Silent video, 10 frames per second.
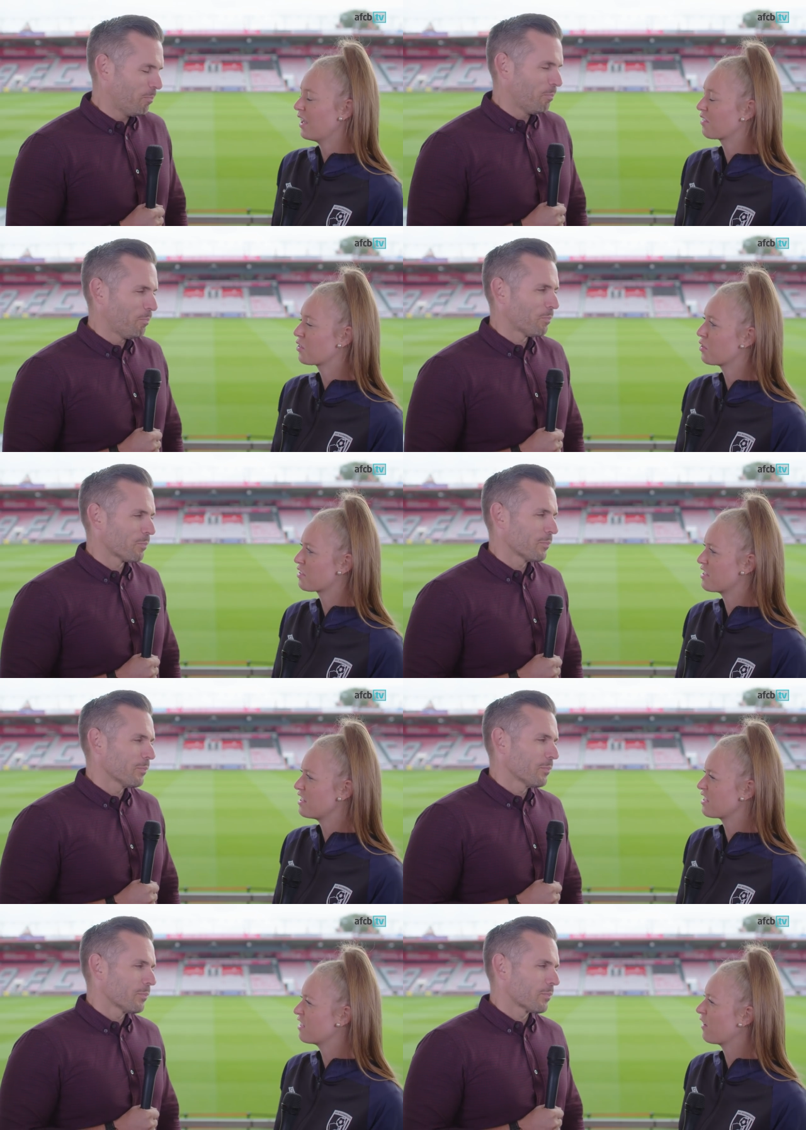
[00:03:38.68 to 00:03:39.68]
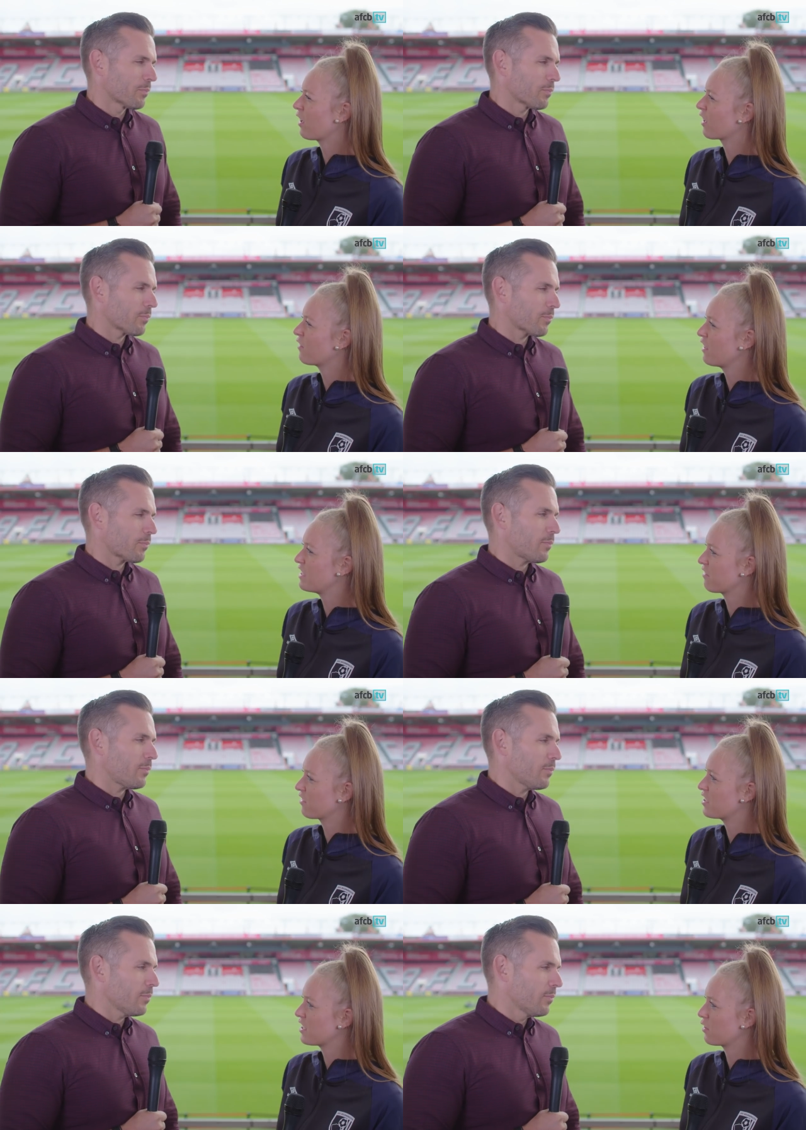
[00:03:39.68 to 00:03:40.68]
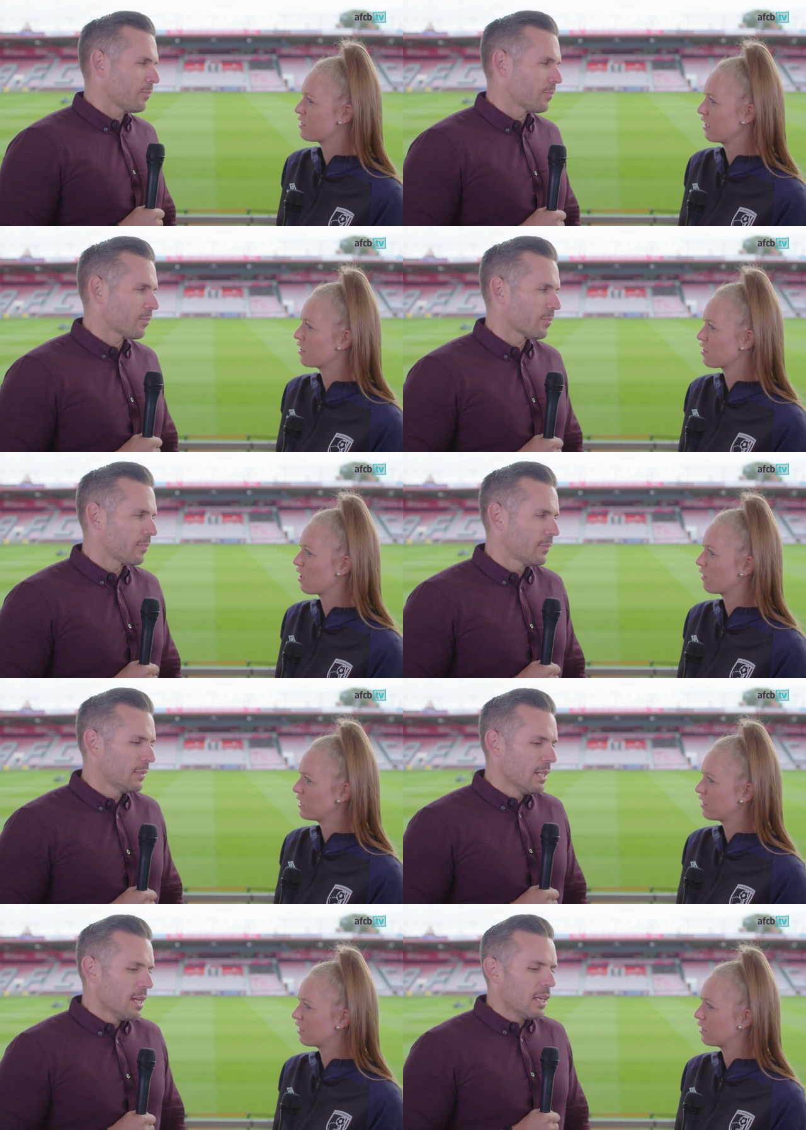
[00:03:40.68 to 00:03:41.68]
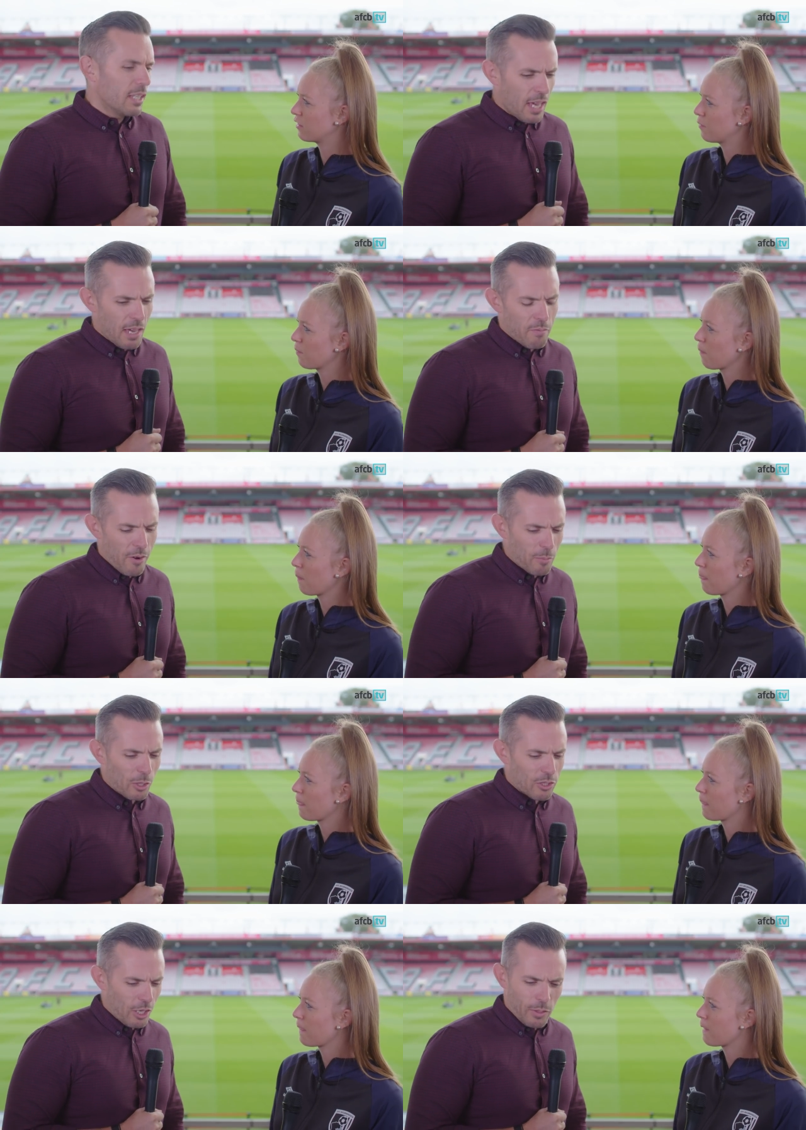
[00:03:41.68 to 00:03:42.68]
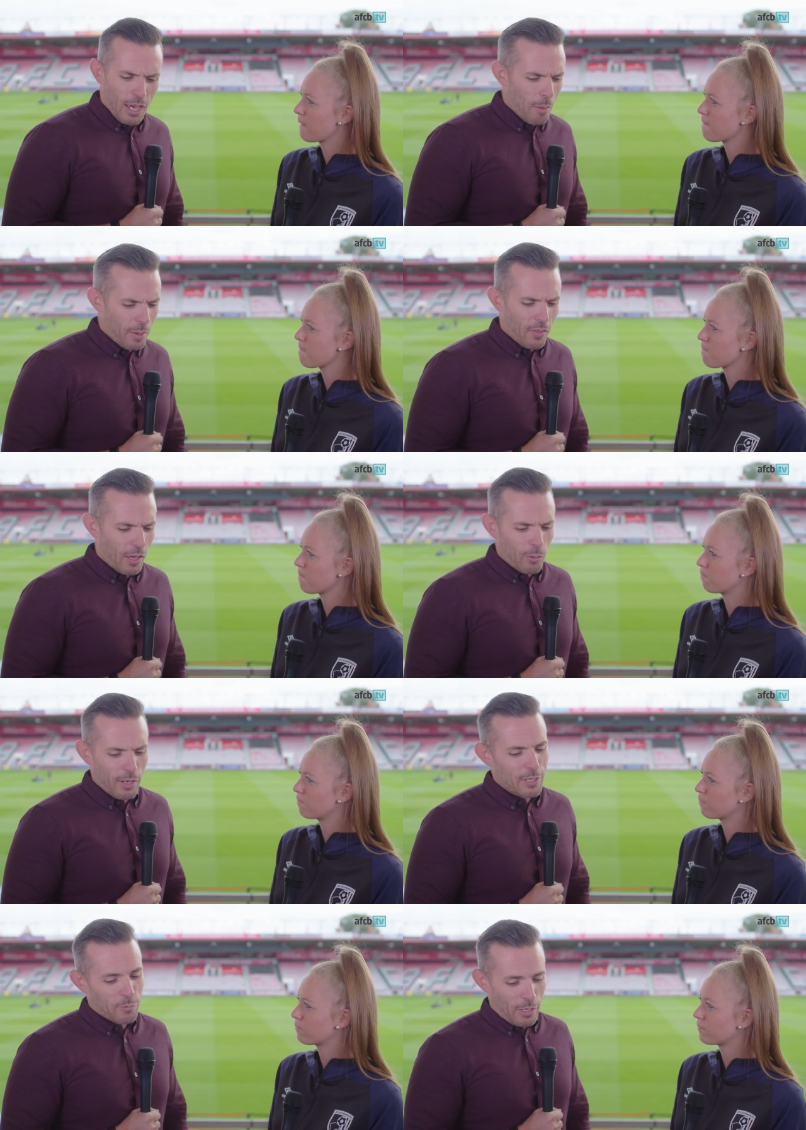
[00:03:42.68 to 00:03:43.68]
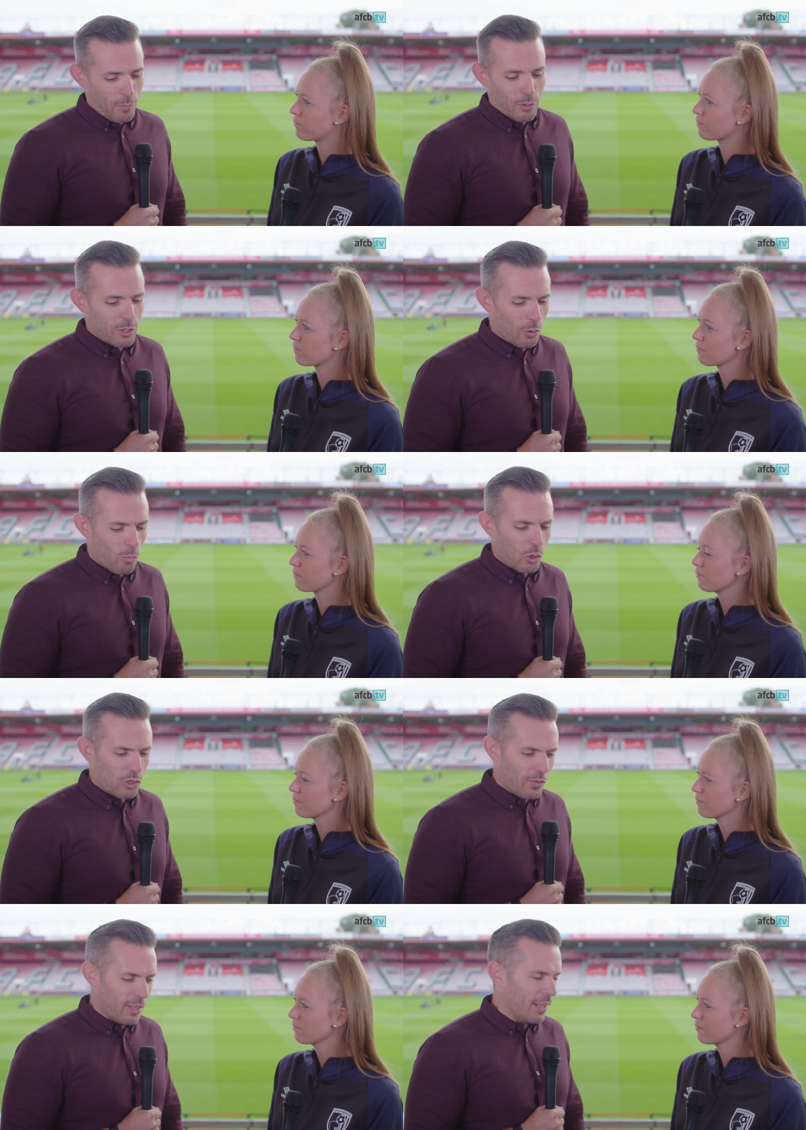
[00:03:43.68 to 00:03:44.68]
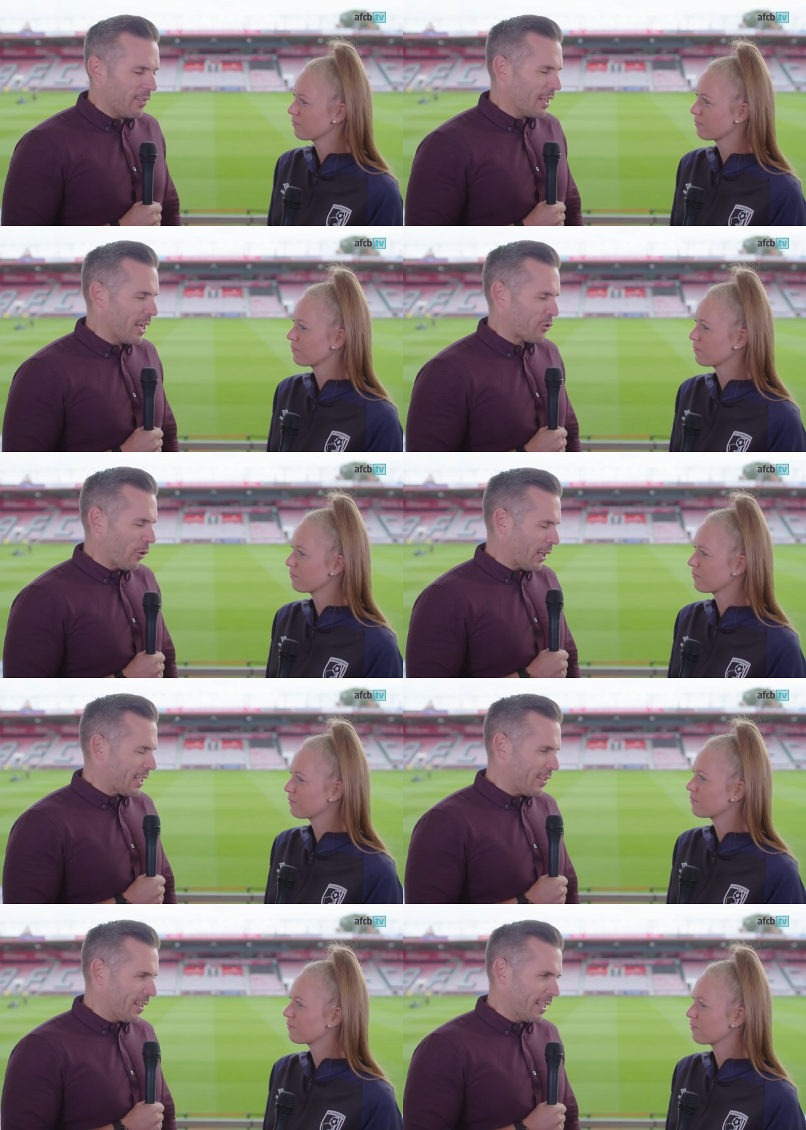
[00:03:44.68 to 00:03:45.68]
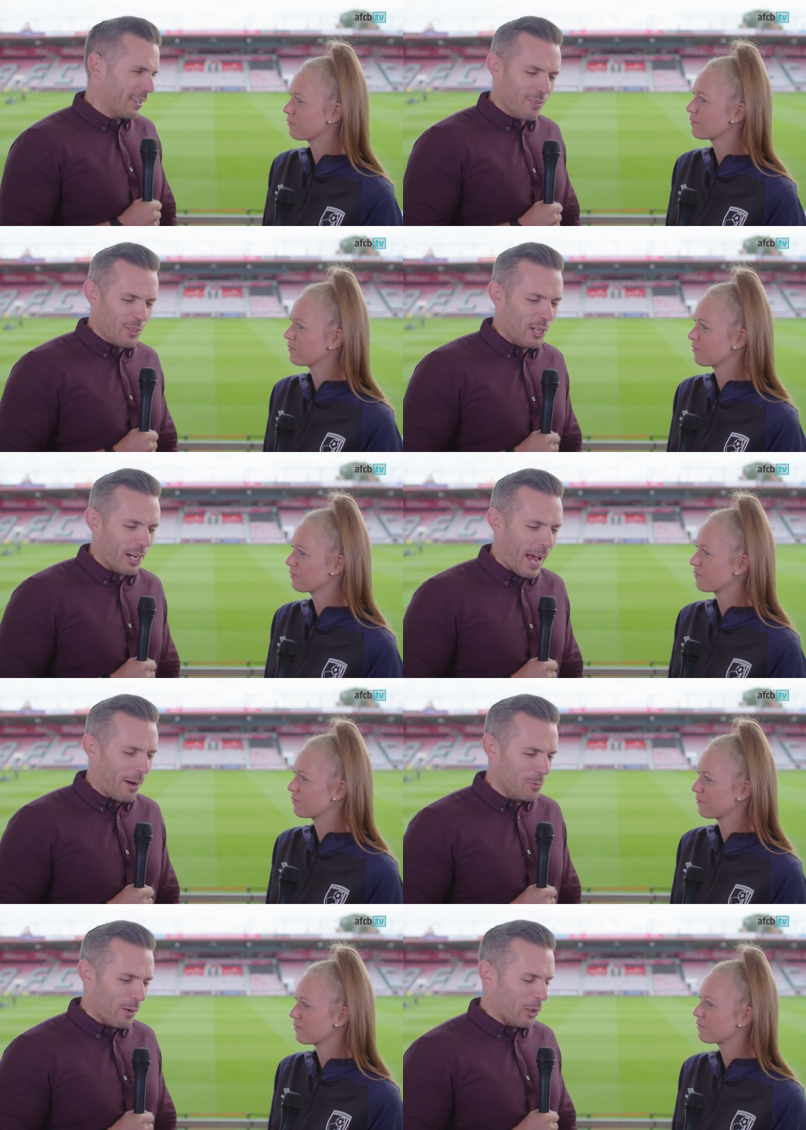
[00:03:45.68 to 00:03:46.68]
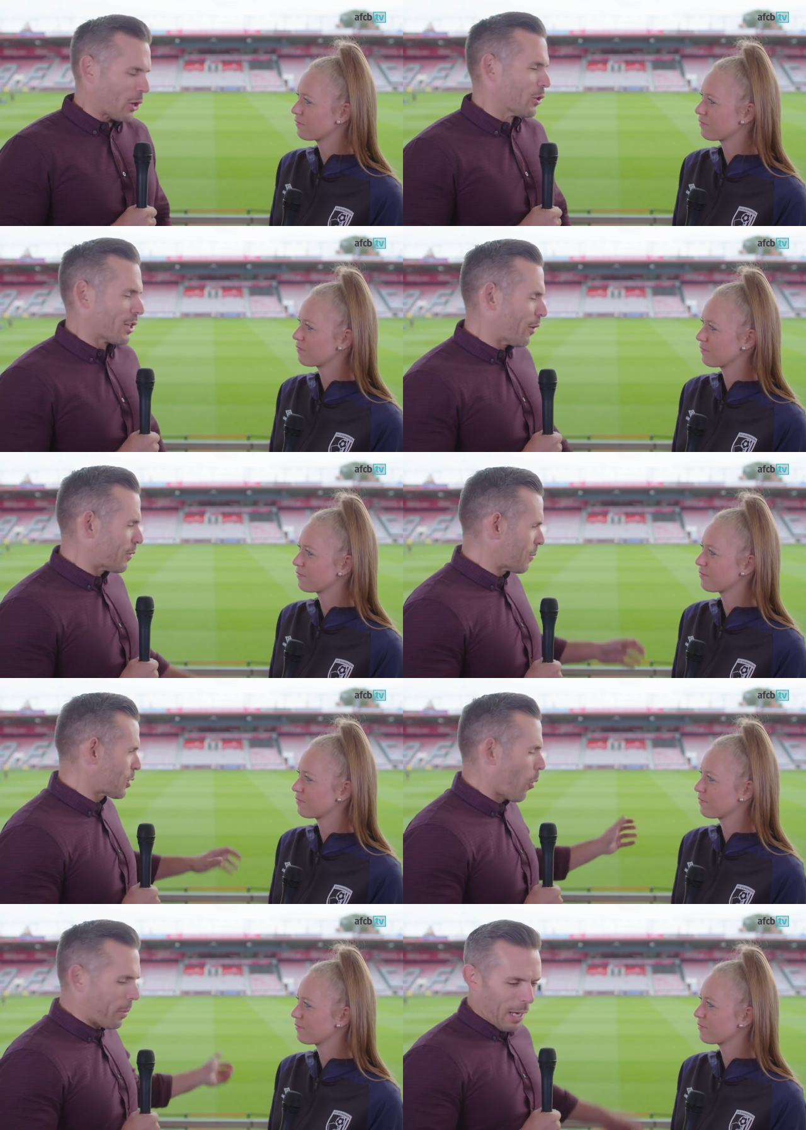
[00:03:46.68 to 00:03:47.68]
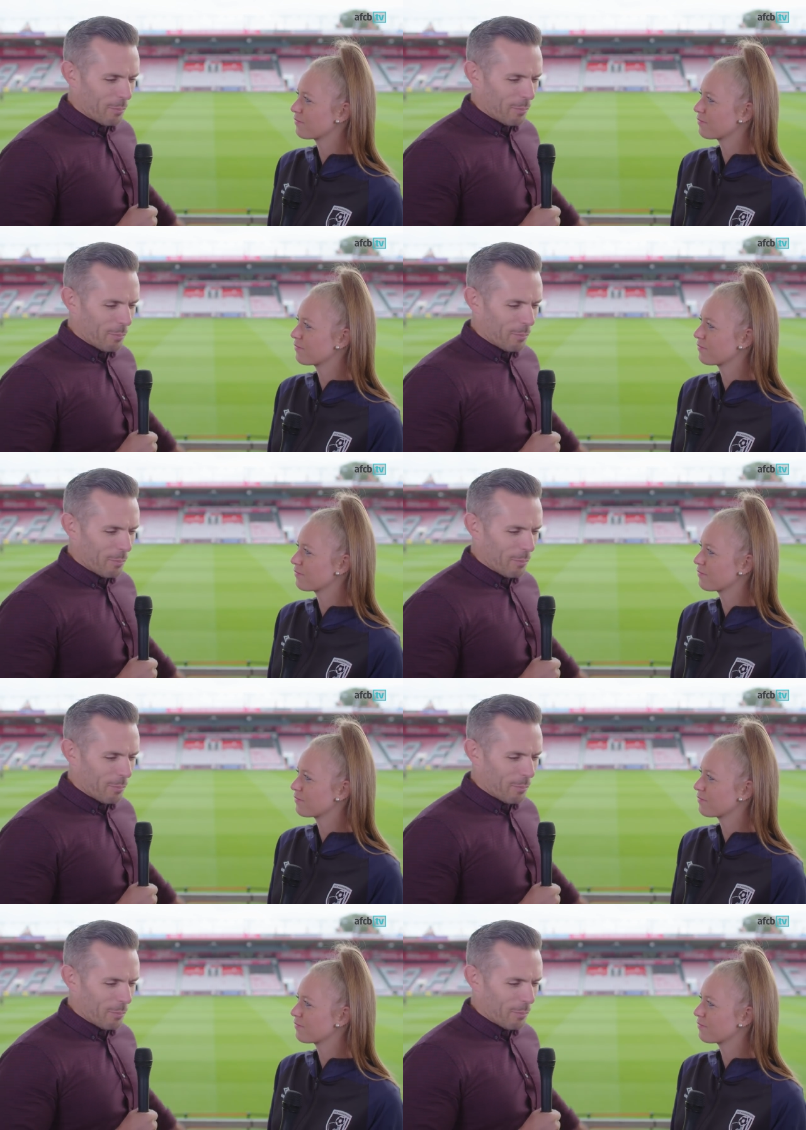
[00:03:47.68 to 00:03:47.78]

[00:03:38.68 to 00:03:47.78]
Speaker 1: And of course, this season it felt like a very different Chelsea under Sarri, didn't it?
Speaker 2: Yeah, very much so. Yeah, I mean, they were. It's funny, sort of watching the the histrionics in the the dugout as well. Conte obviously was hopping